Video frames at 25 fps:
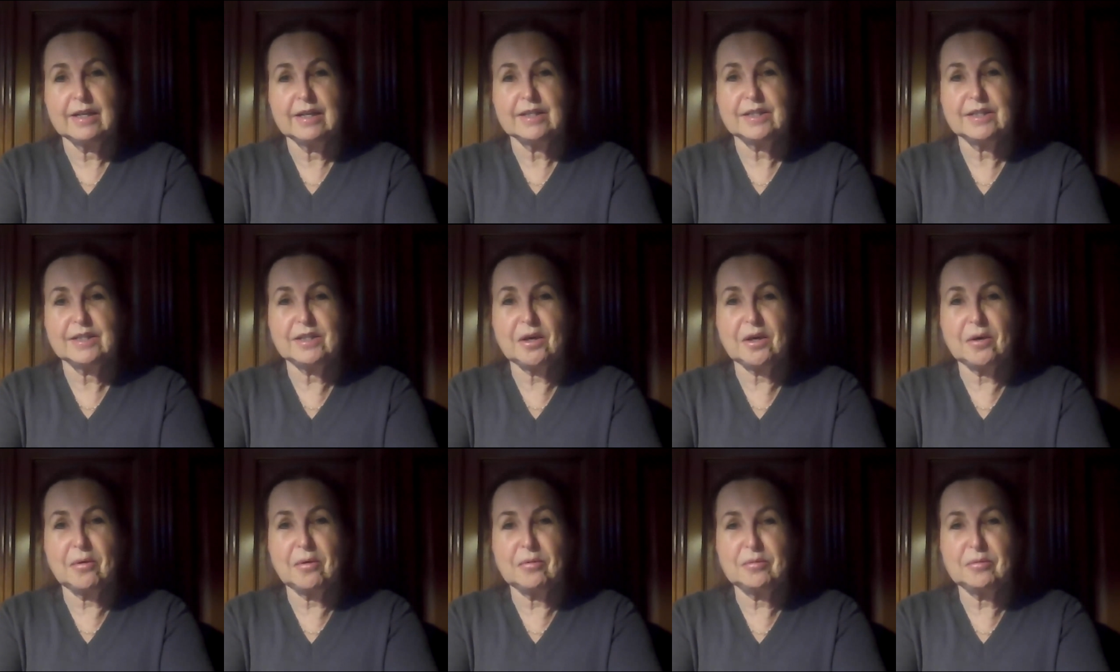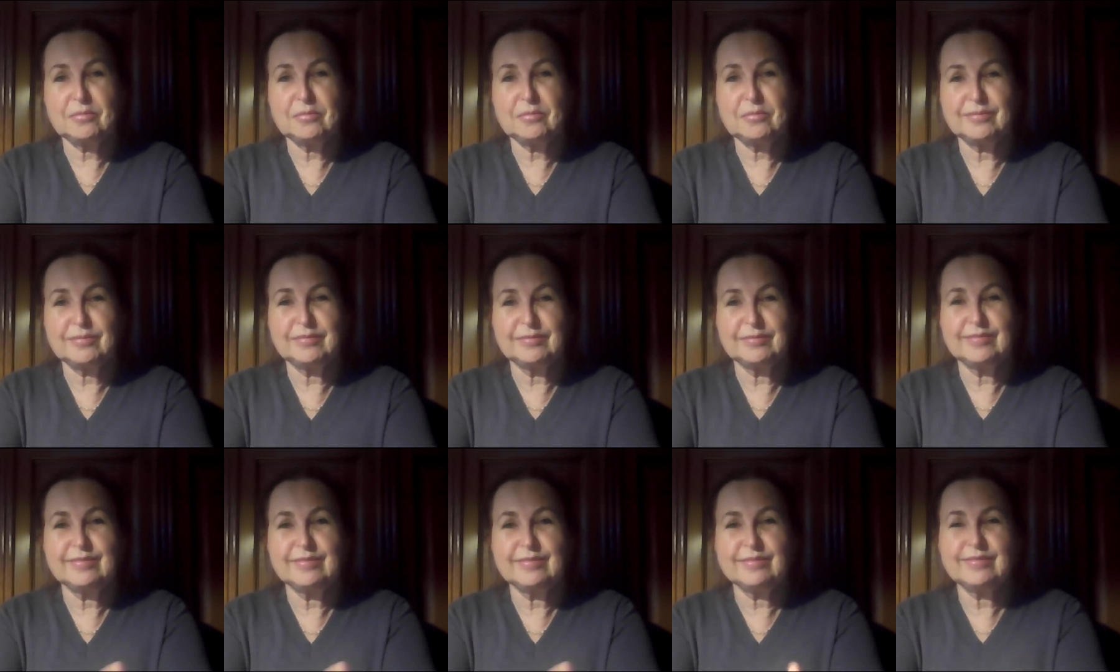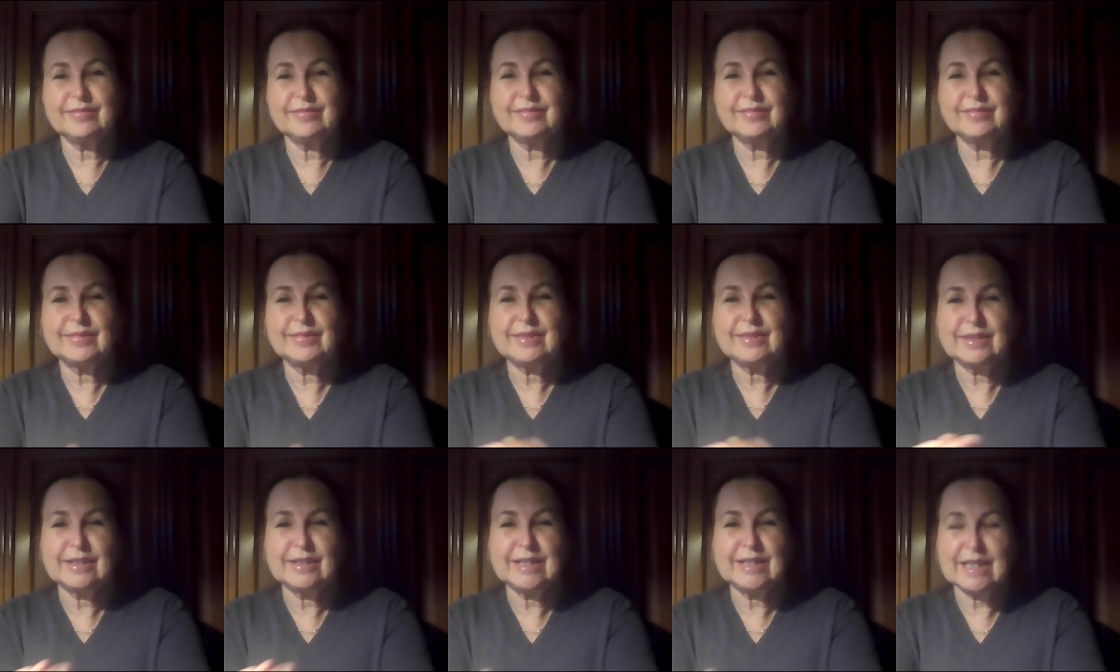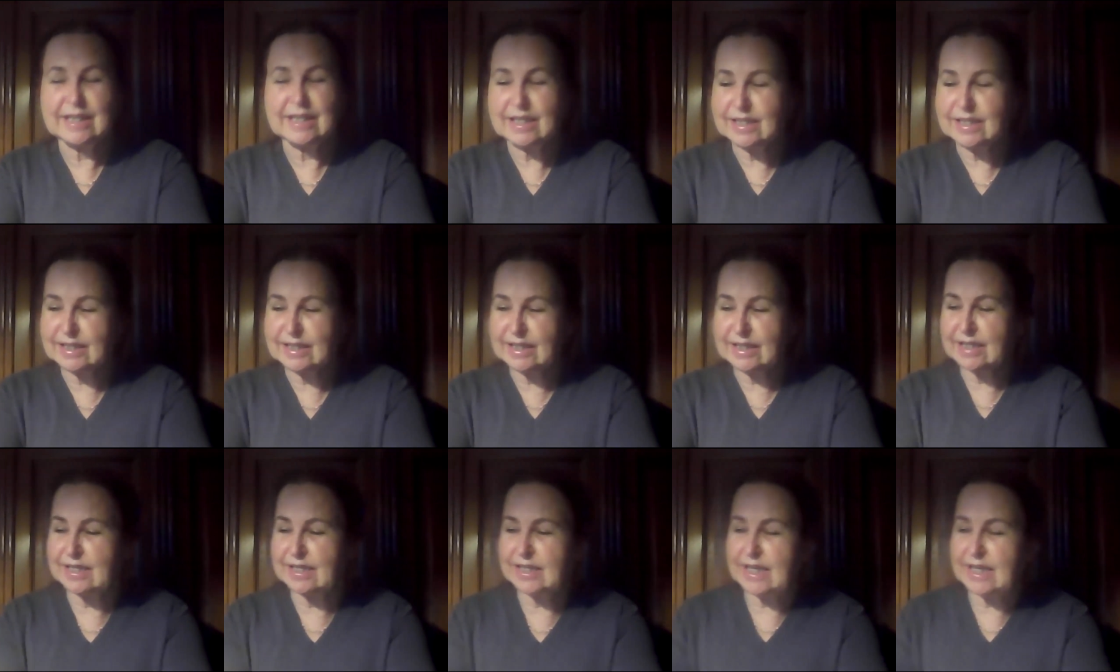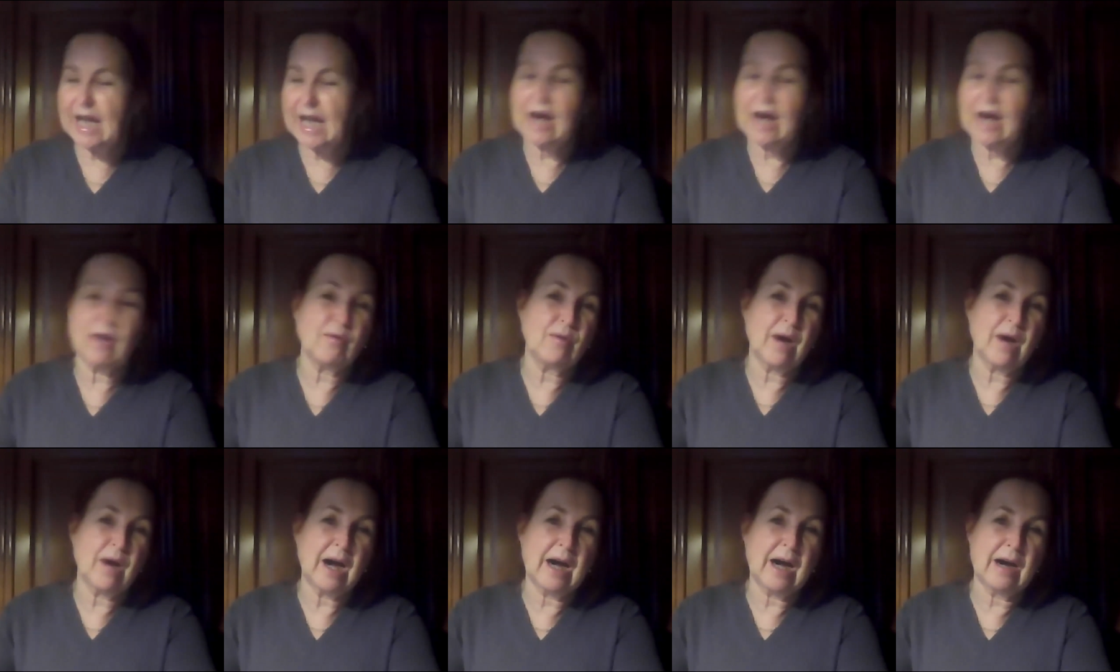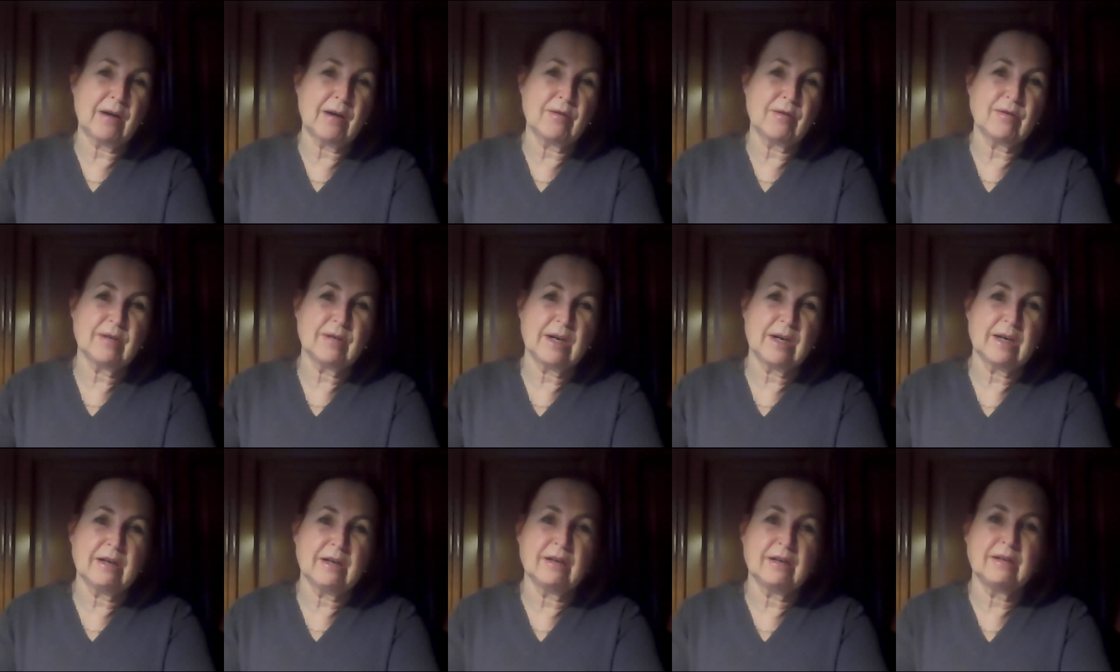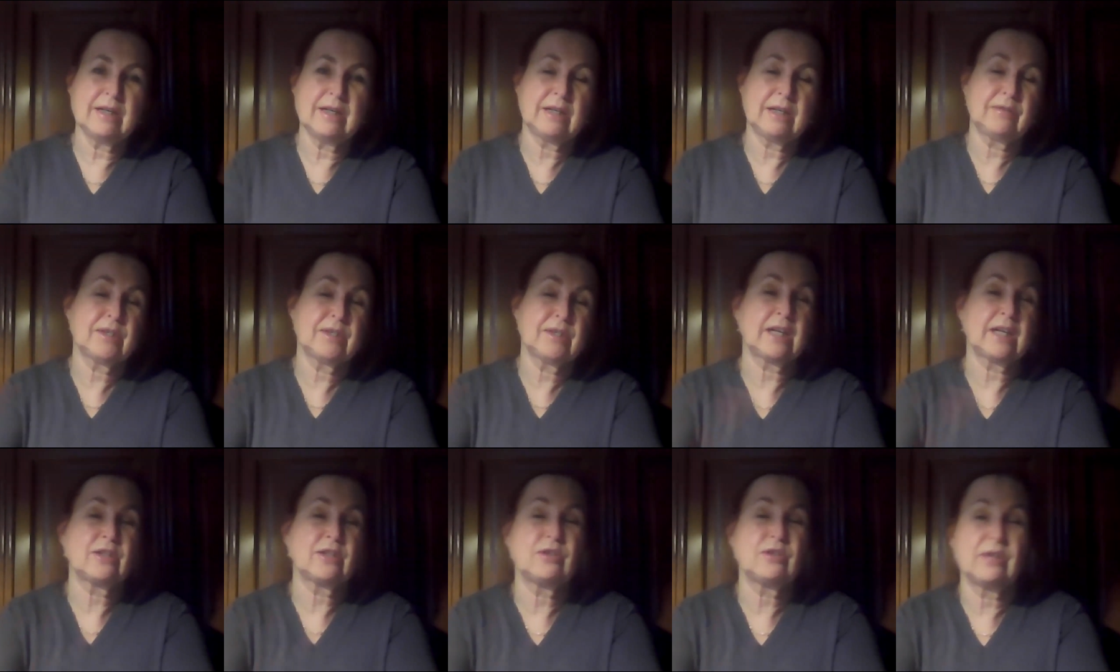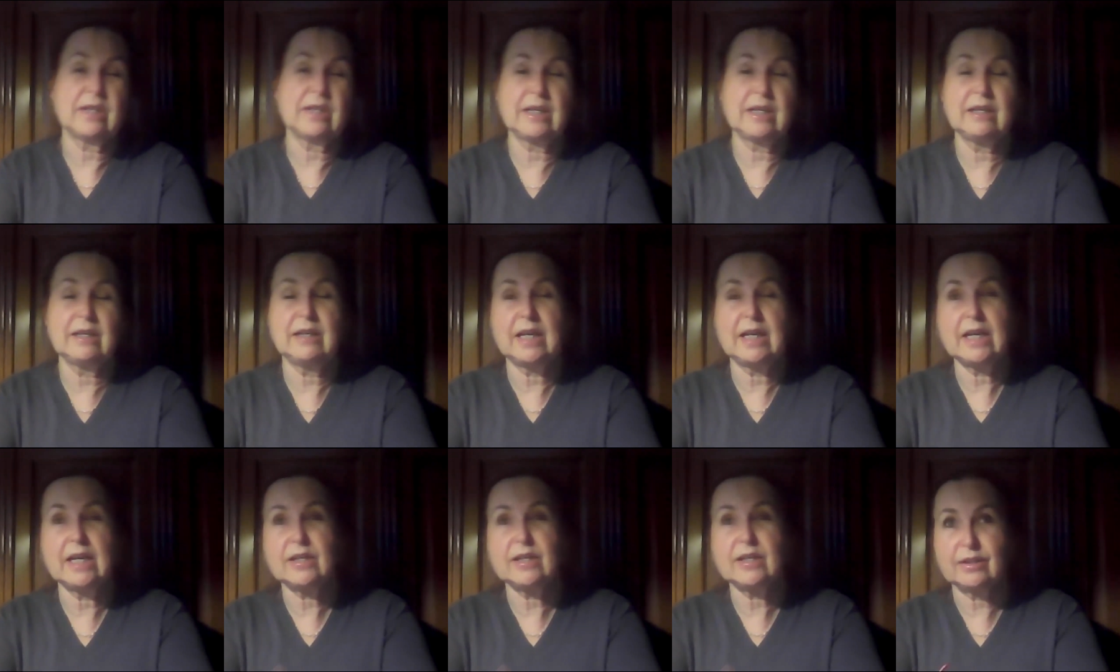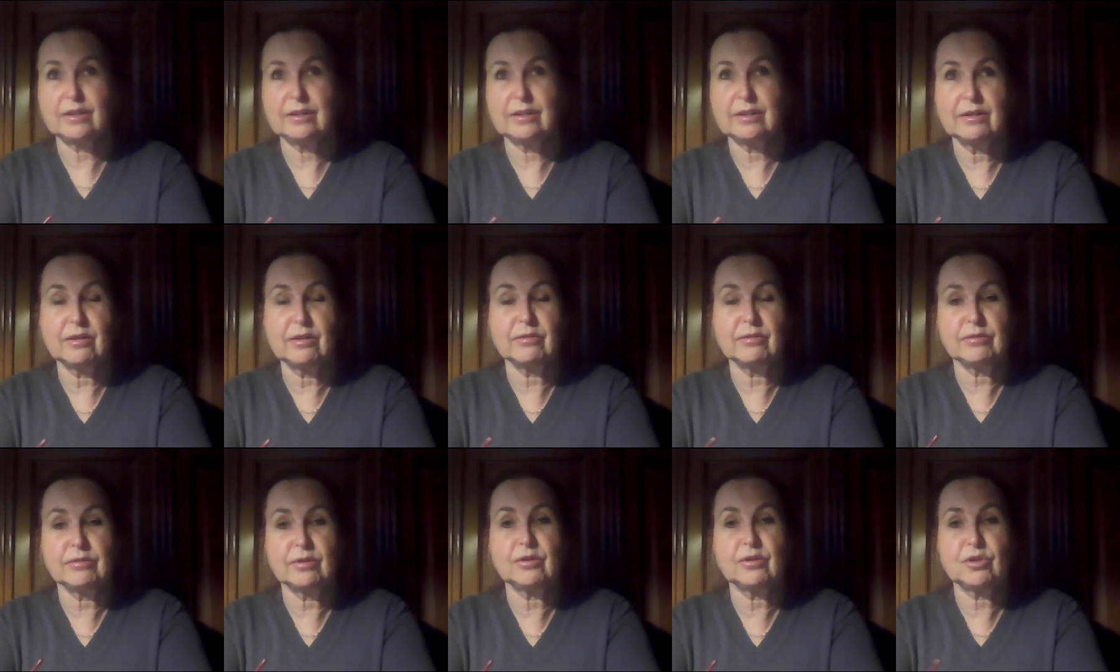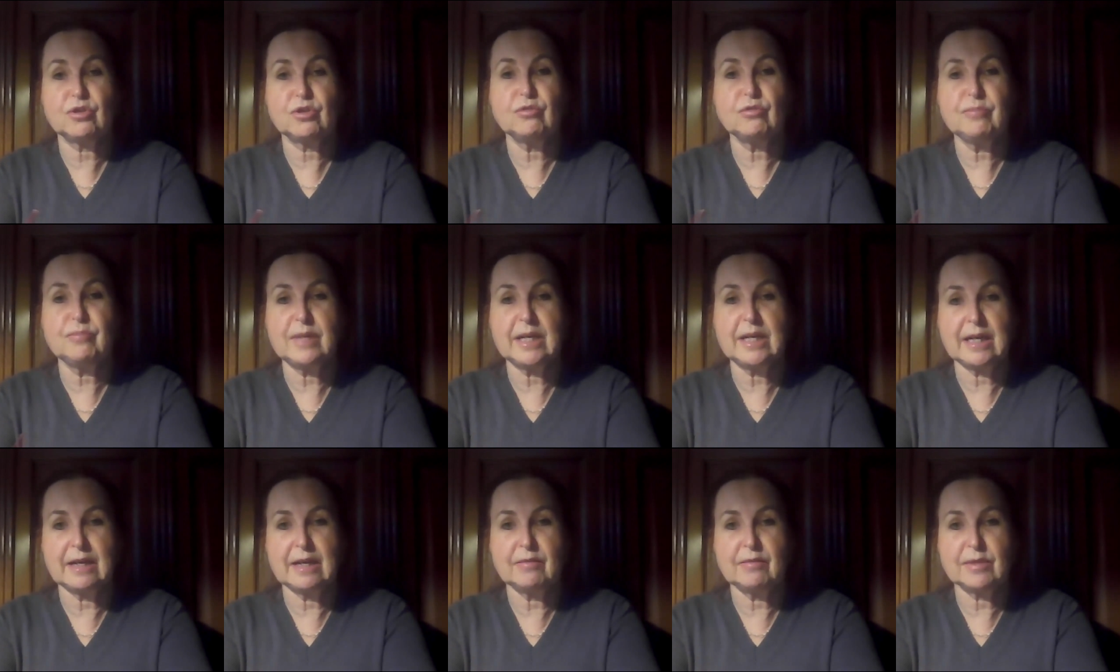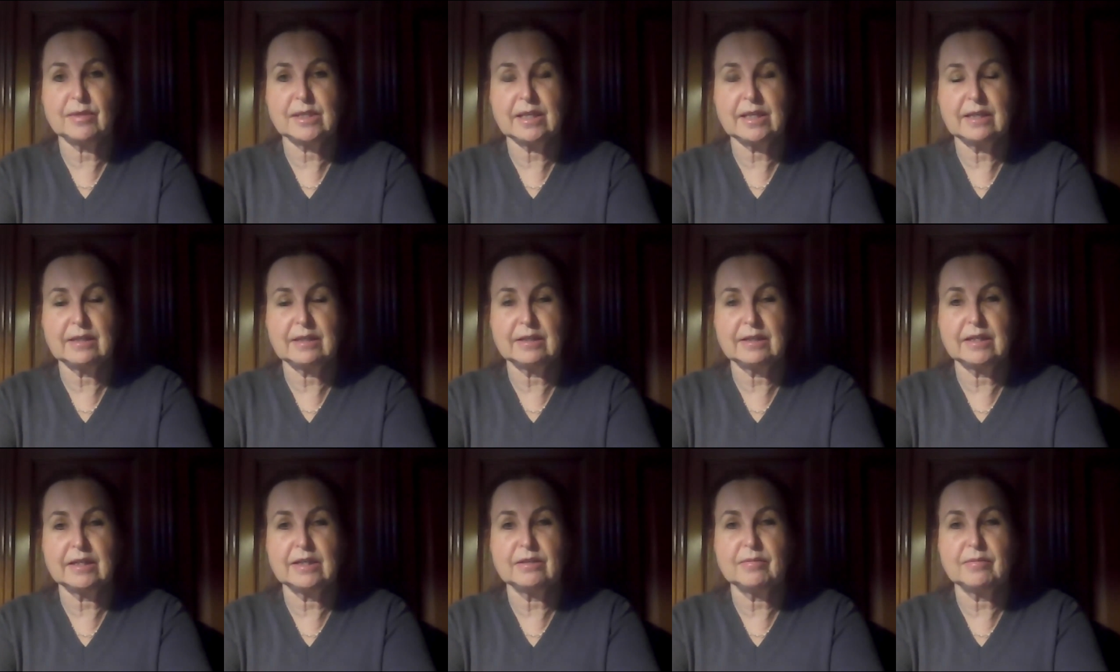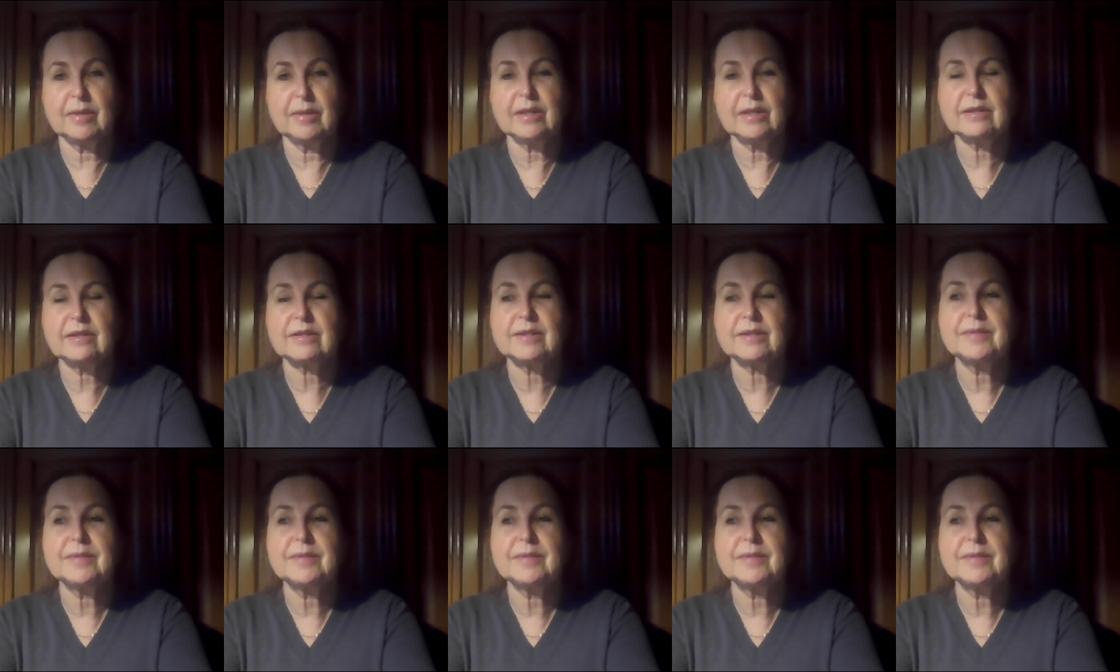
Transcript: So this is how it was actually hidden. The true meaning was hidden in the myth.